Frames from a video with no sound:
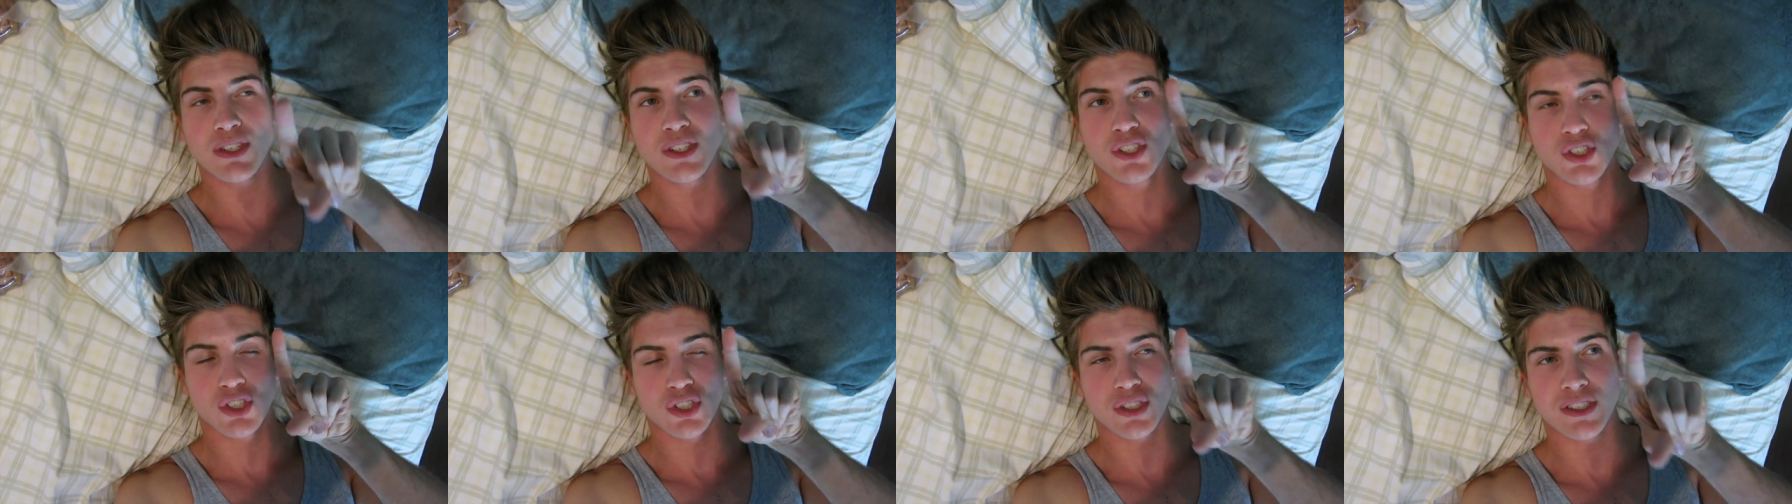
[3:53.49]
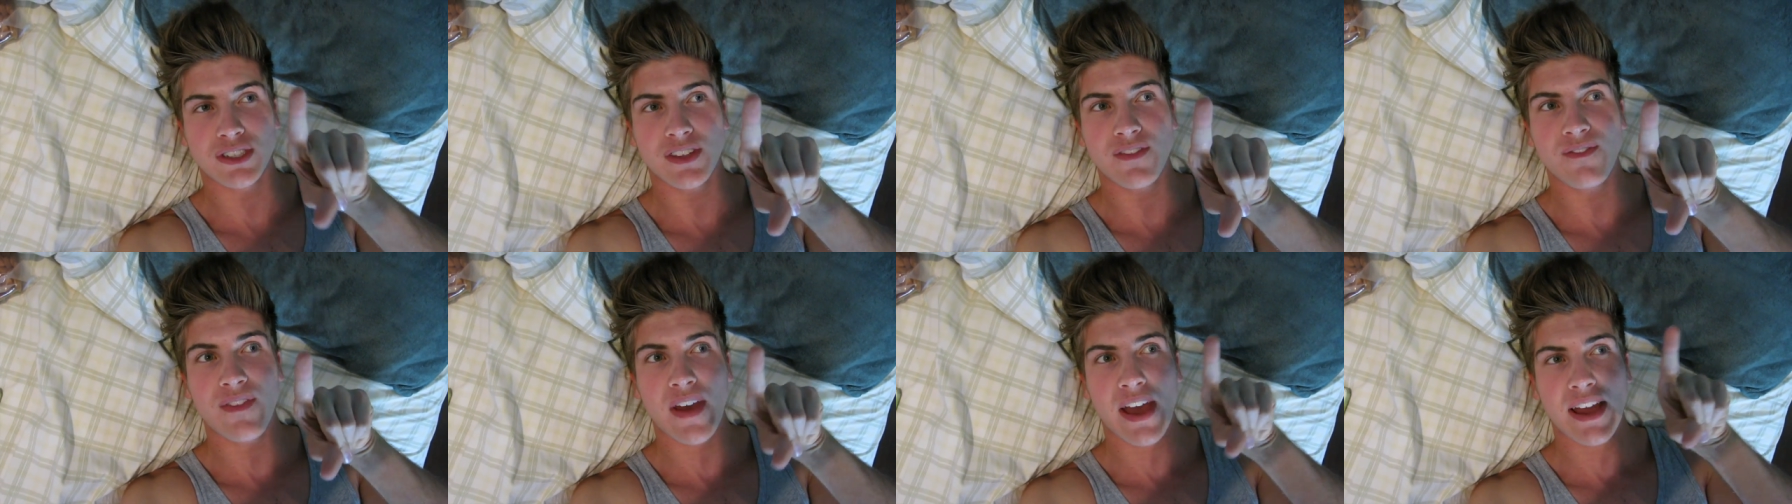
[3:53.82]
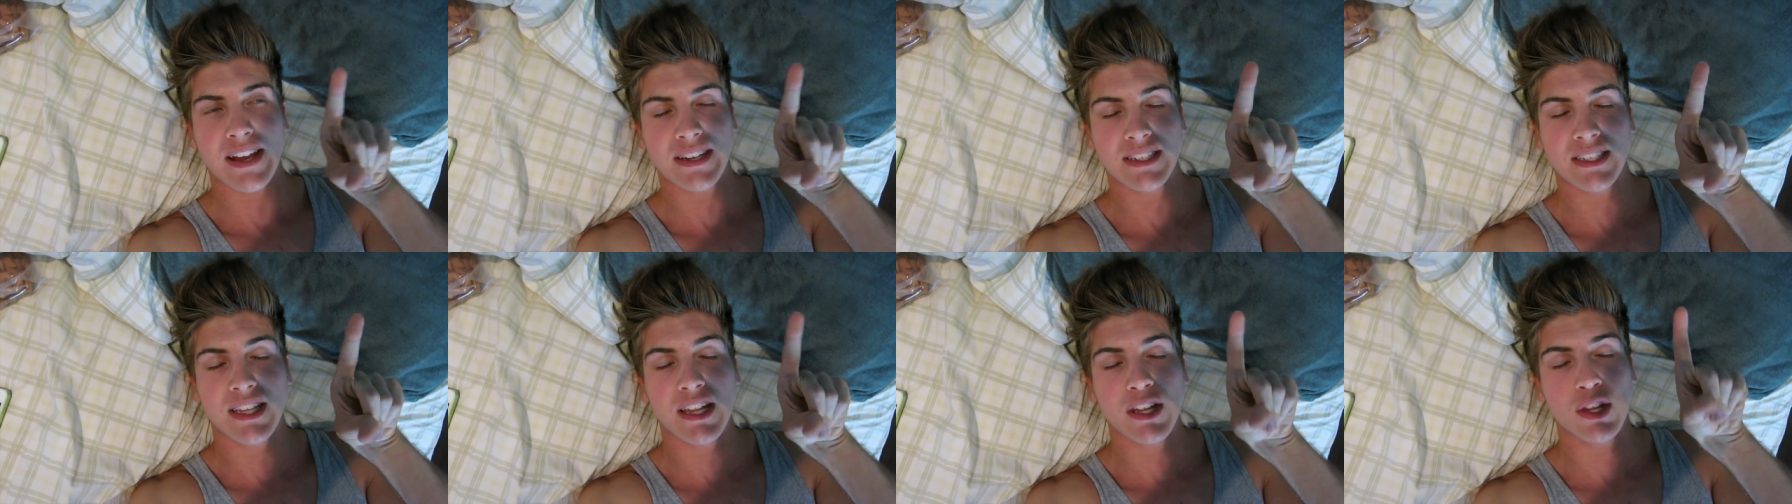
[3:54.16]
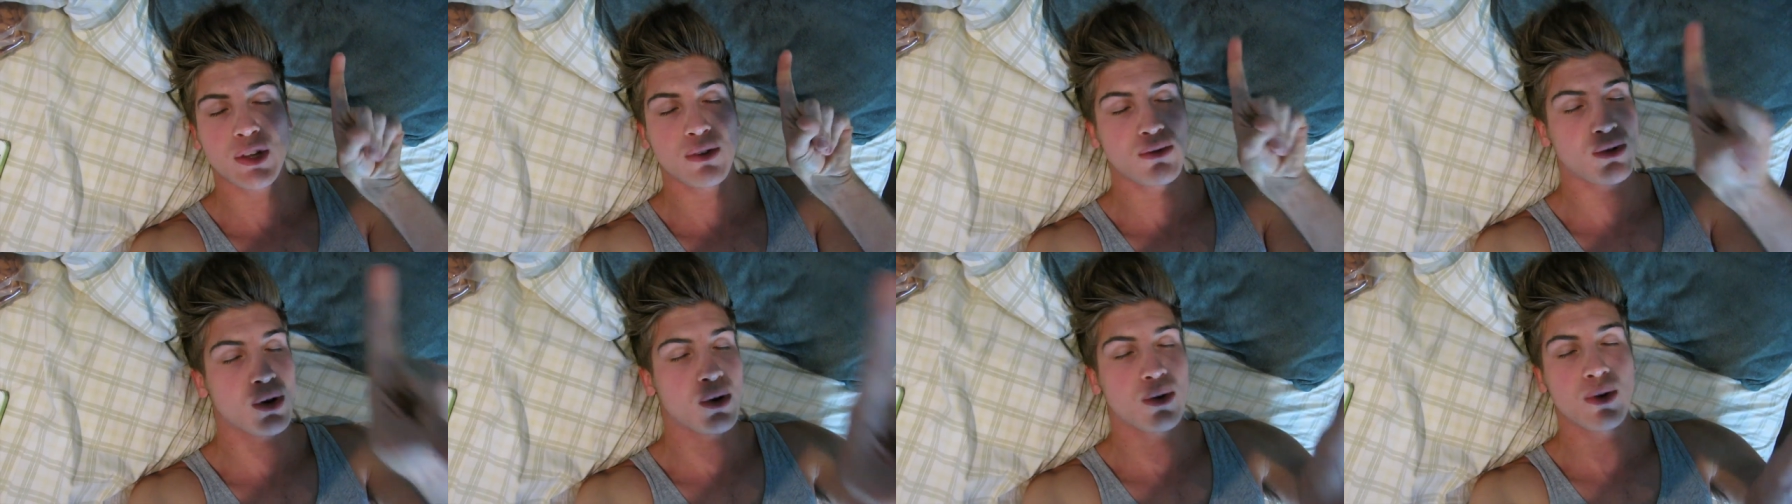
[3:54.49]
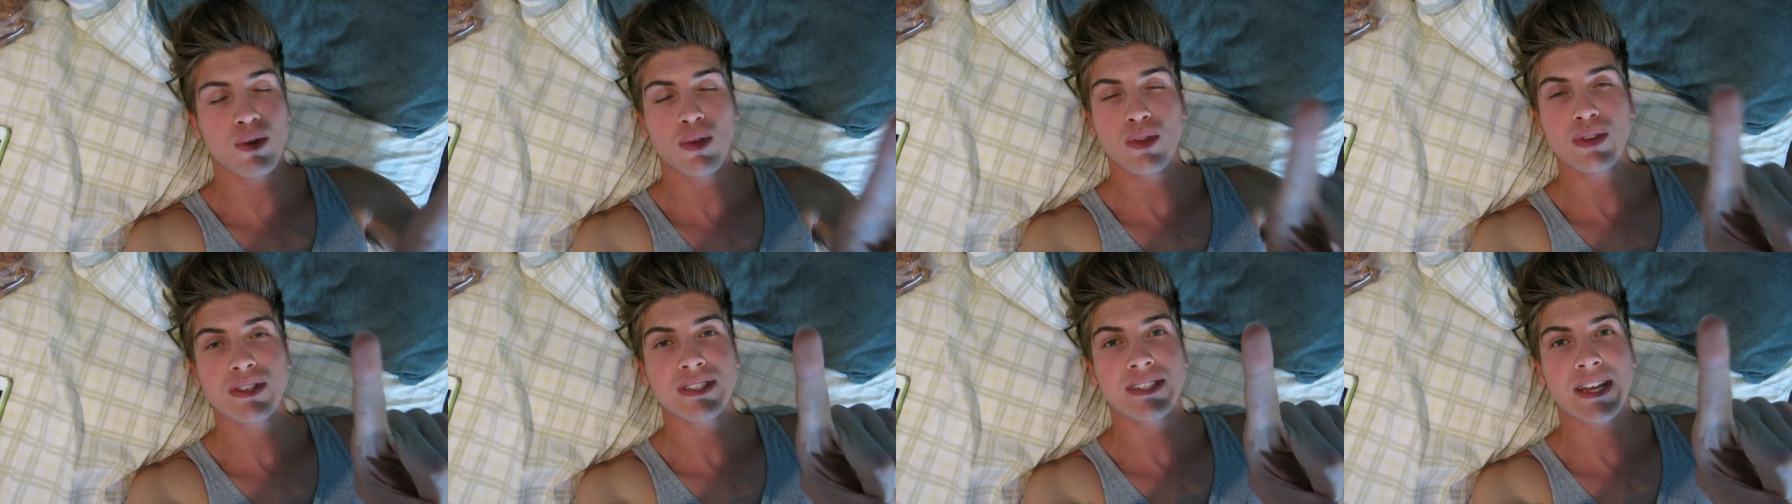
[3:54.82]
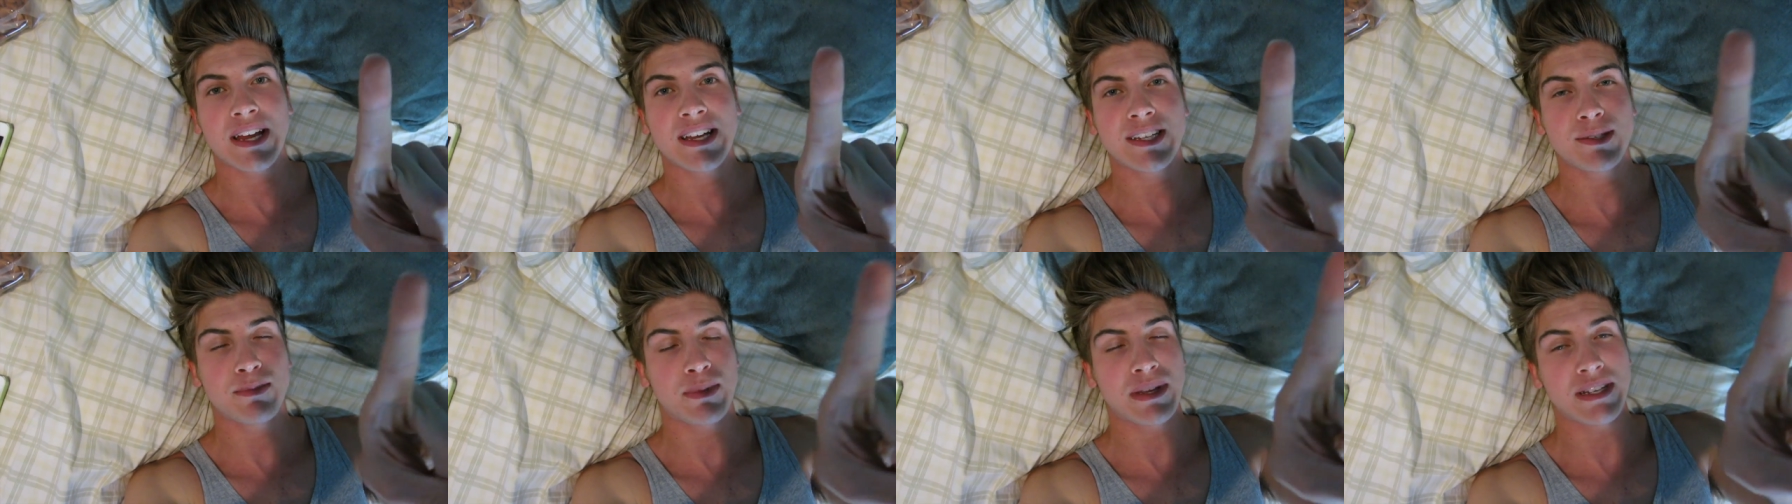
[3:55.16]
It's just the fact that you don't know the
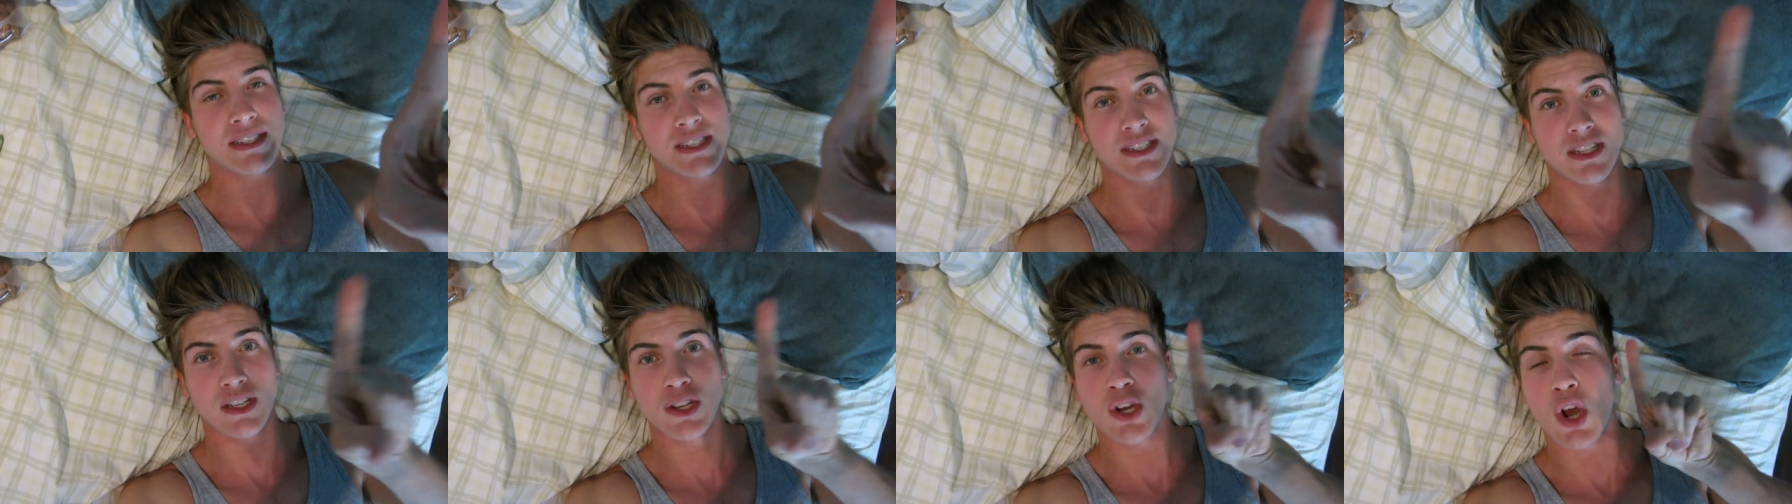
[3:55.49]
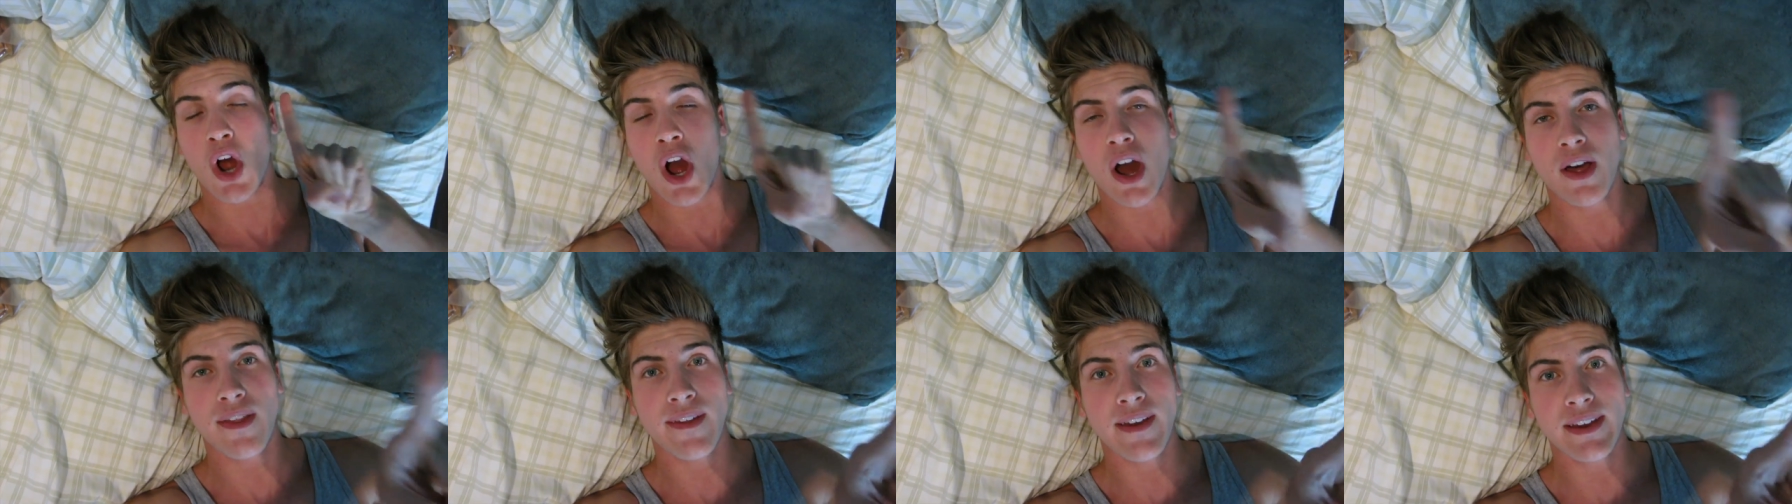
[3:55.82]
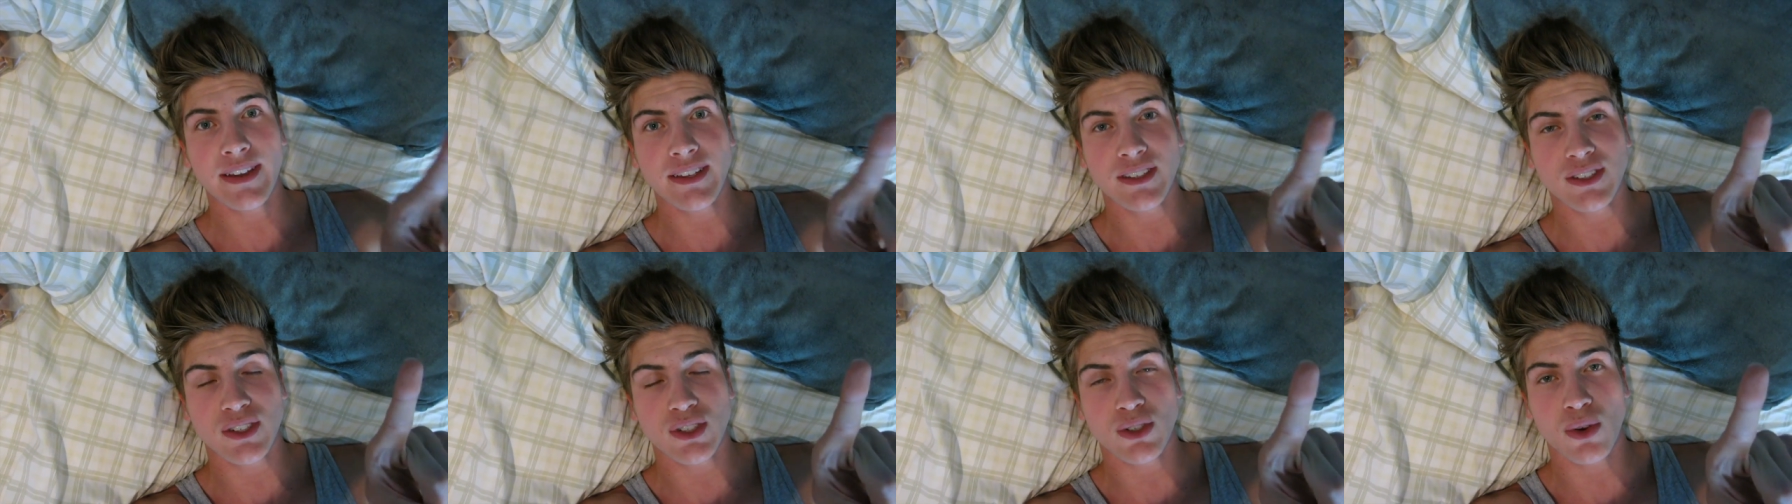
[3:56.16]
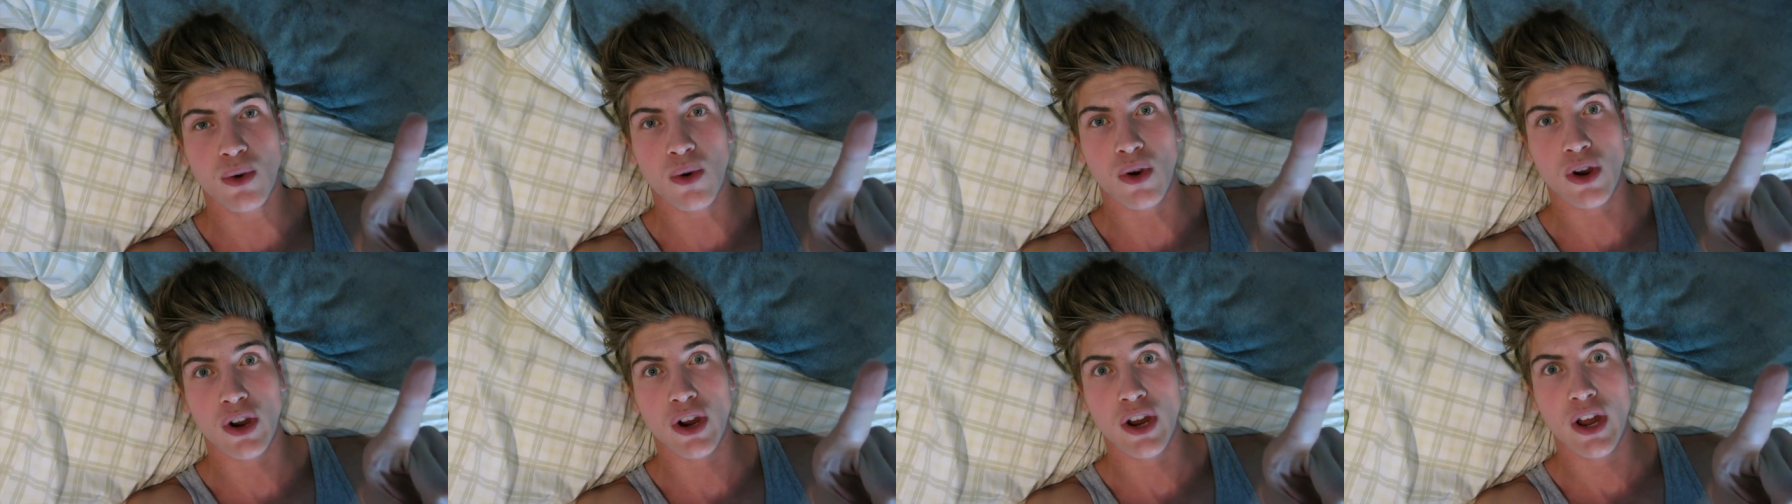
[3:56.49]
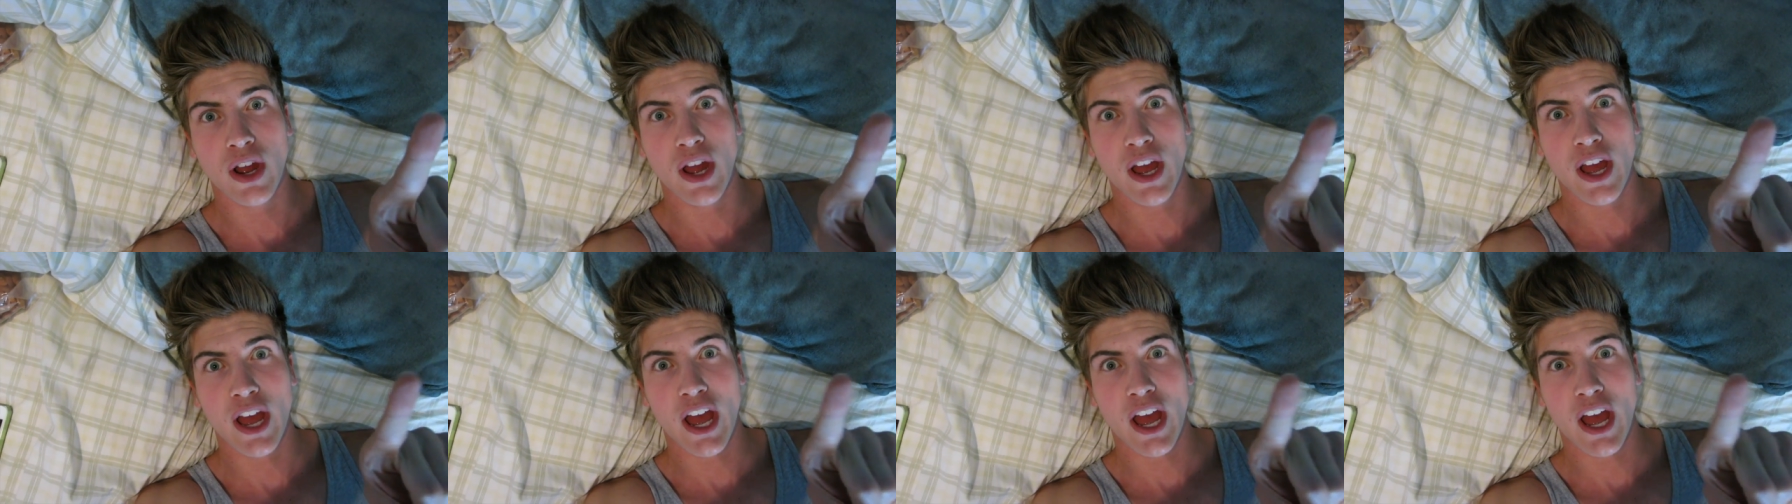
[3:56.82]
size because it's an online store